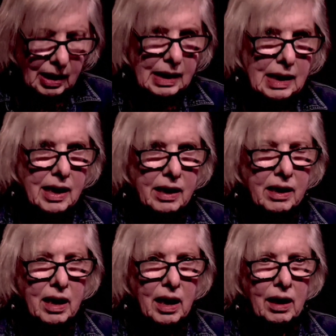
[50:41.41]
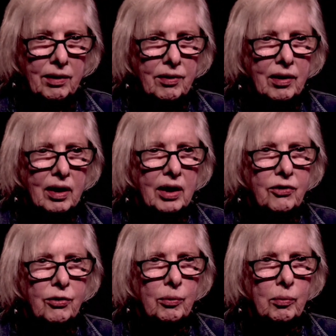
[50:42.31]
I can't let
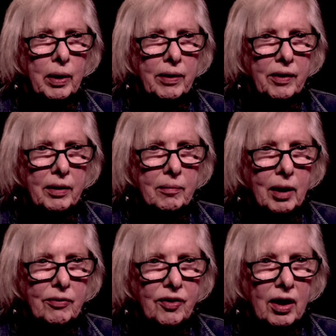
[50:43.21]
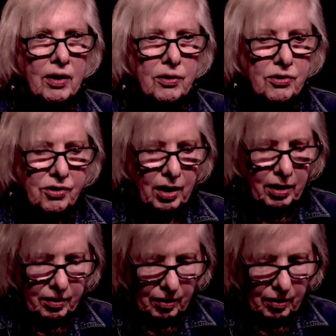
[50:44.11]
you wear it, my father said.